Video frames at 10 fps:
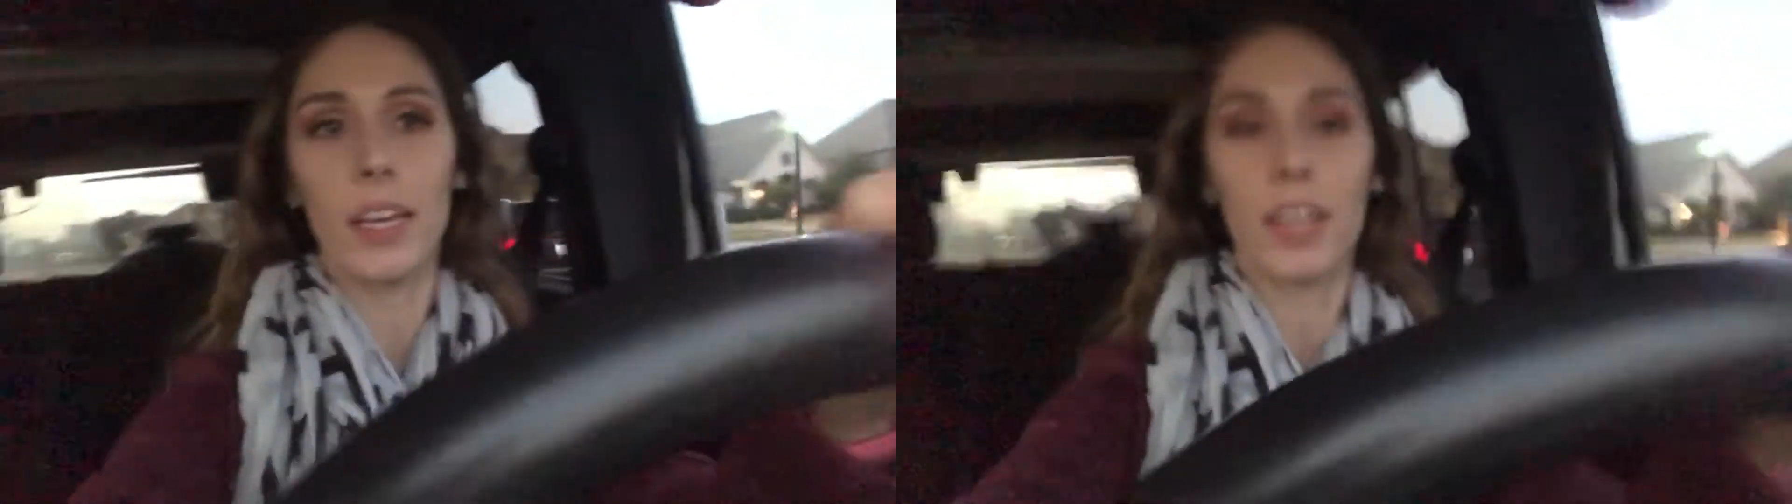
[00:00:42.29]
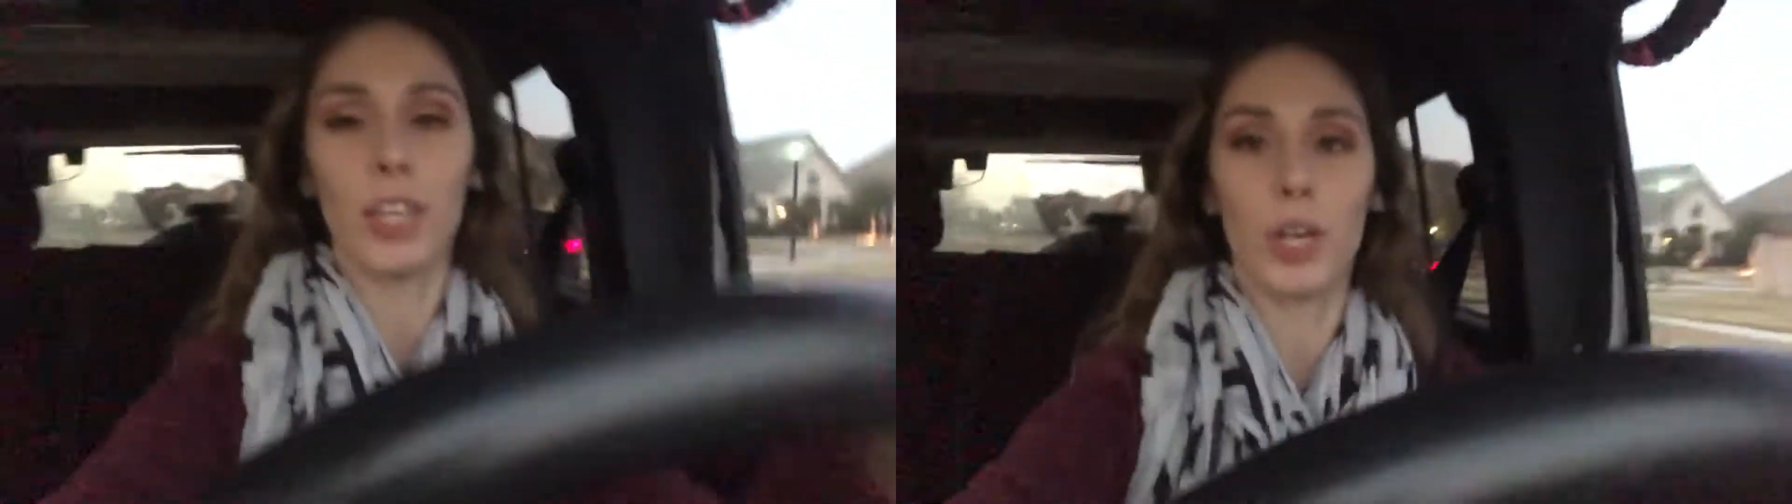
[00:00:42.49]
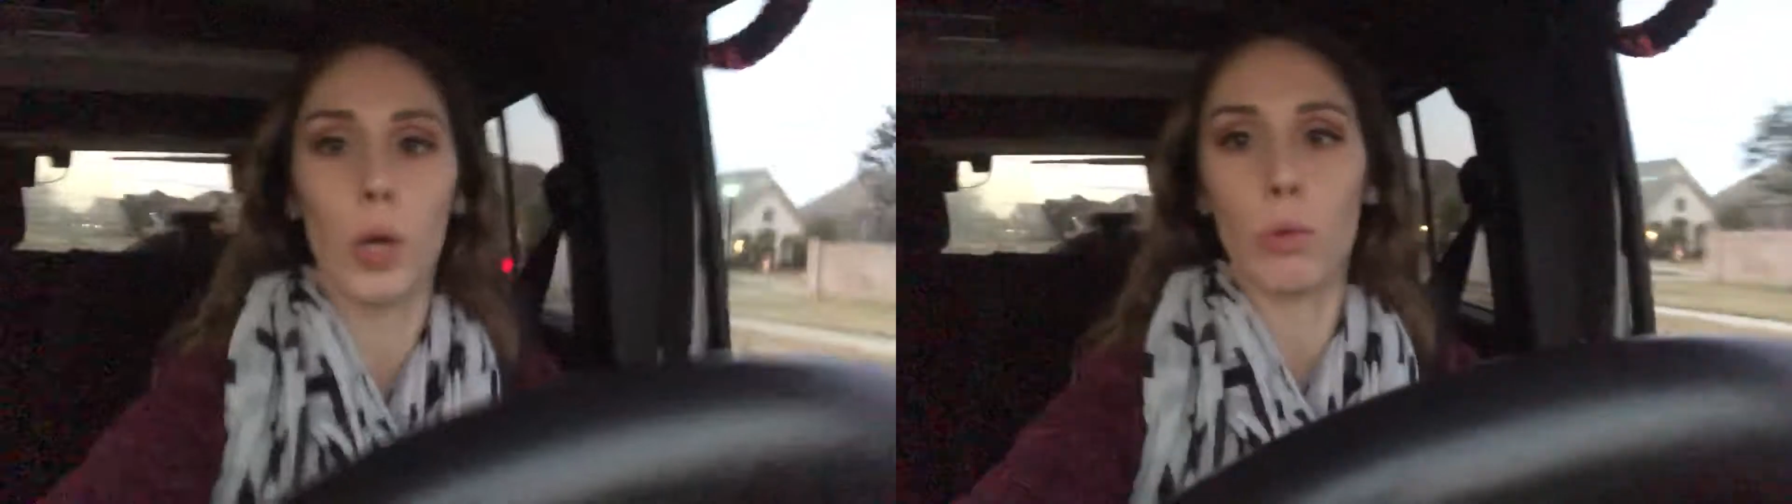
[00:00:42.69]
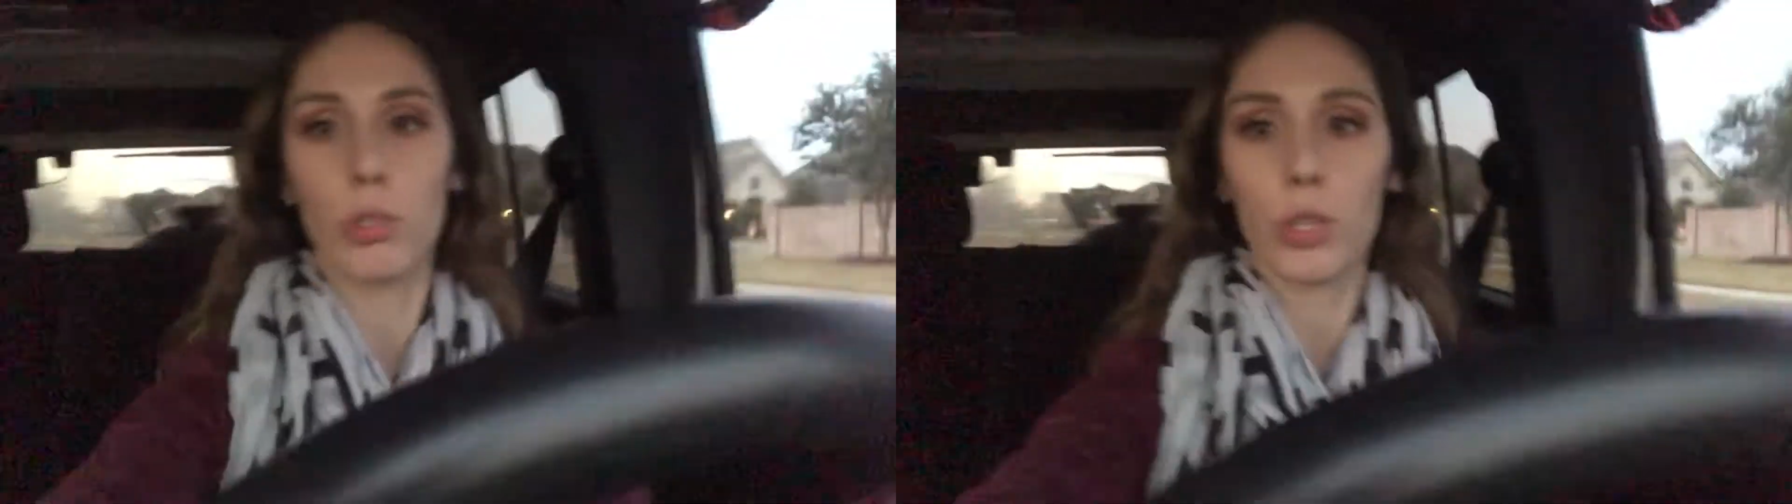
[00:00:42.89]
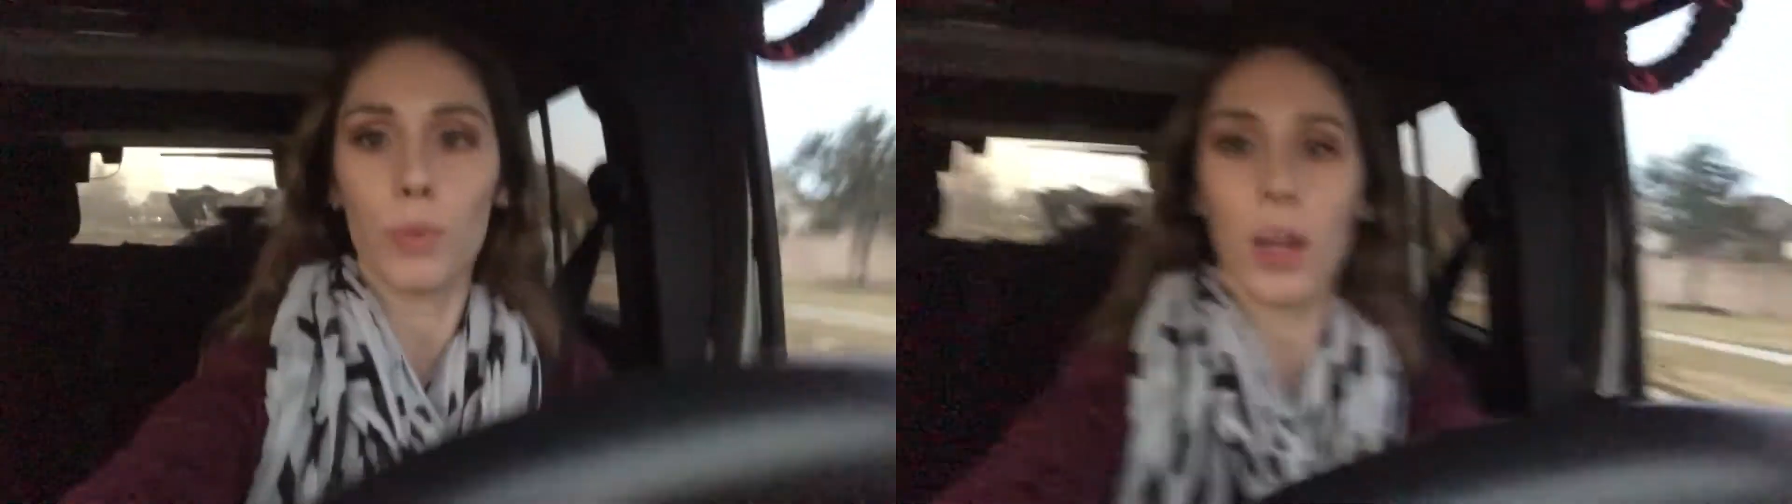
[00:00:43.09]
can go
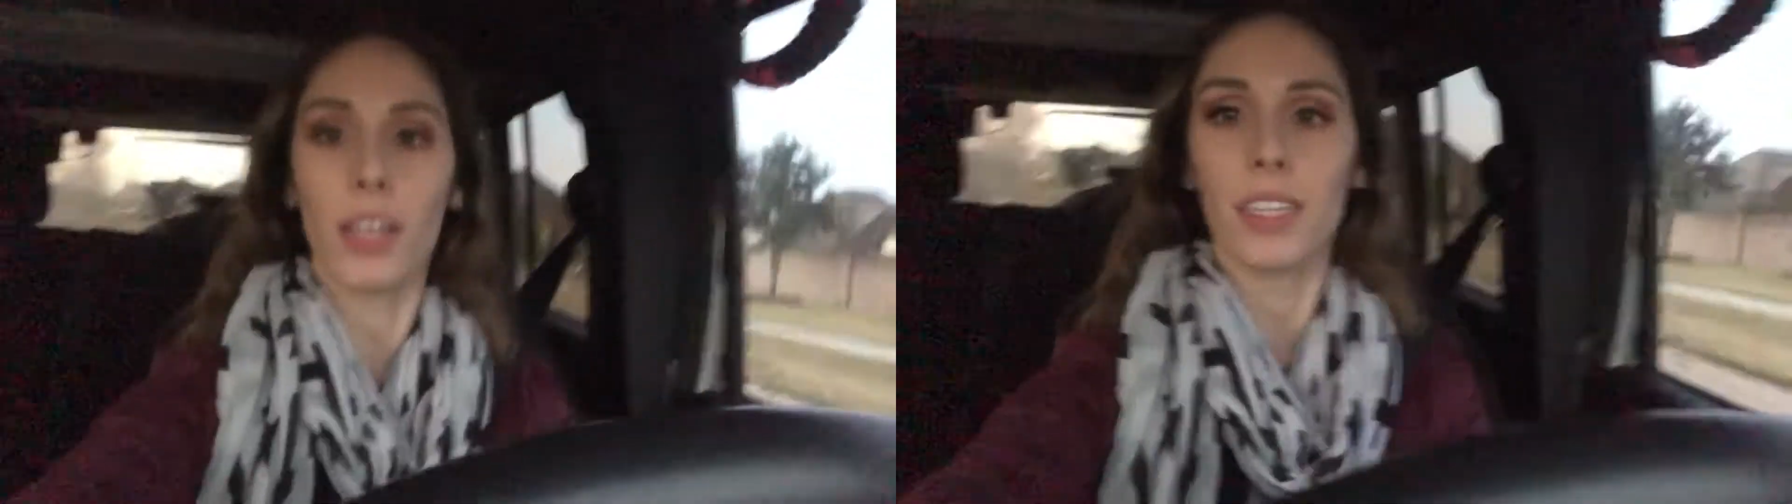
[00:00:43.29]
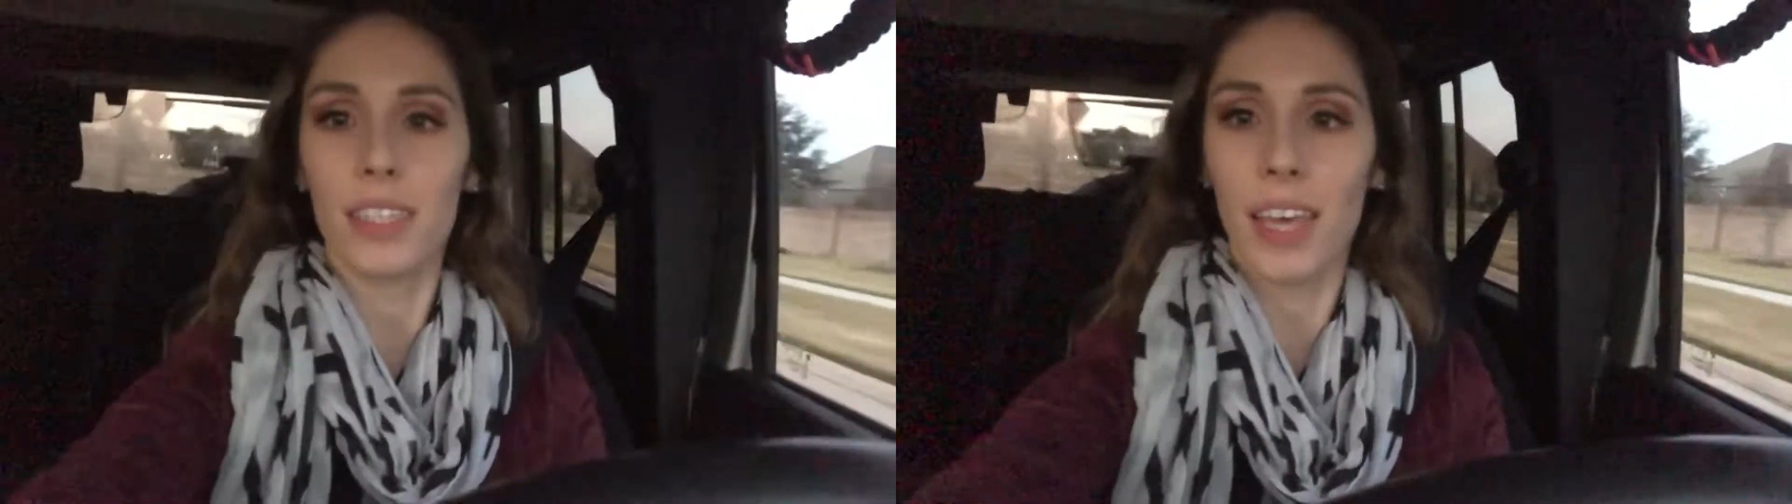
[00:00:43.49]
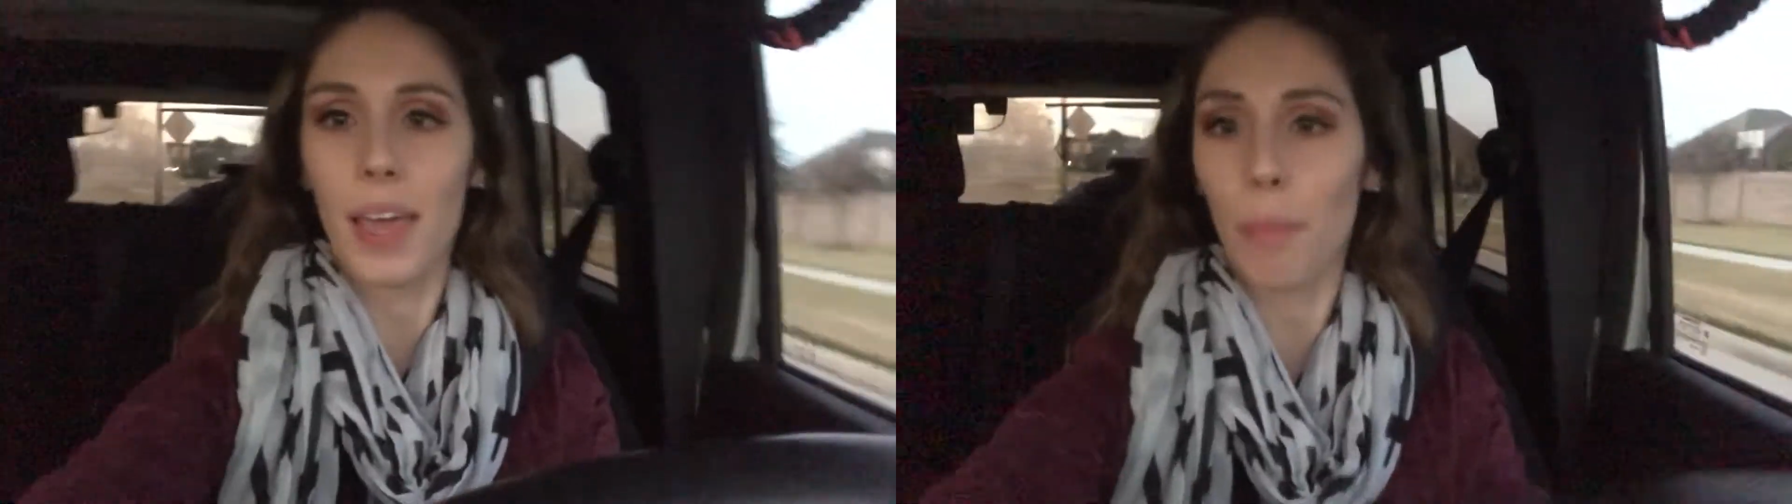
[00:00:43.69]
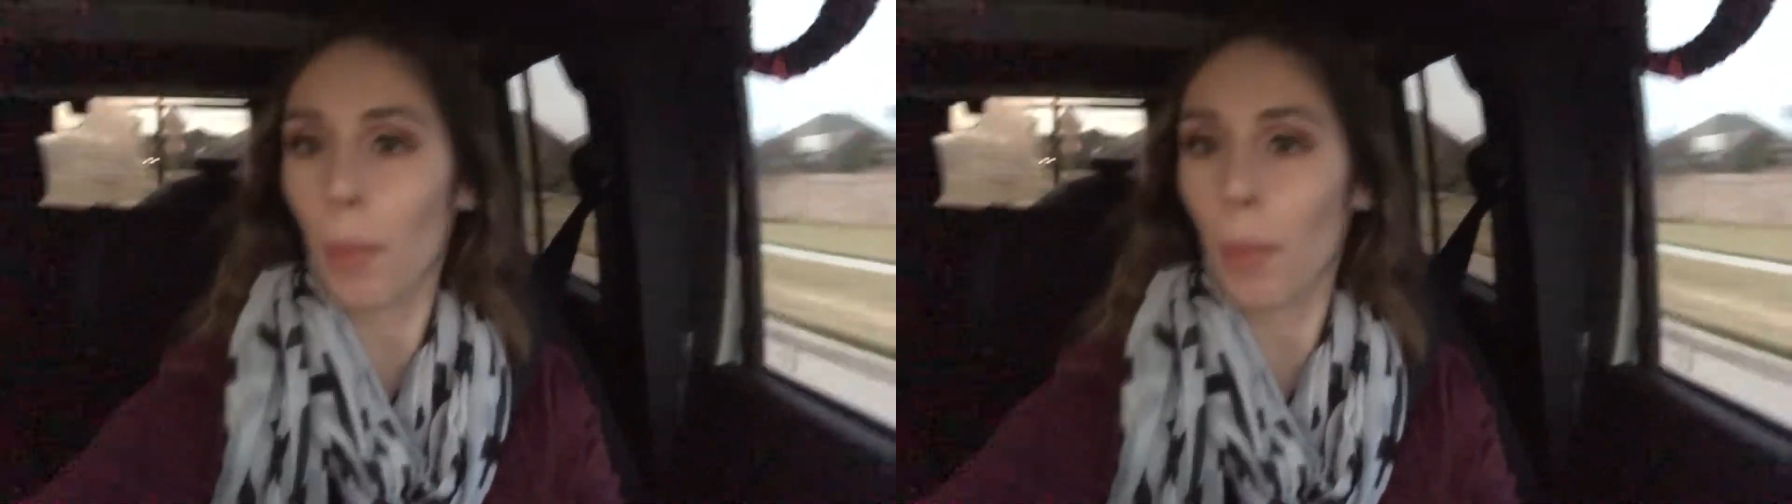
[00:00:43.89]
to the Rockets game.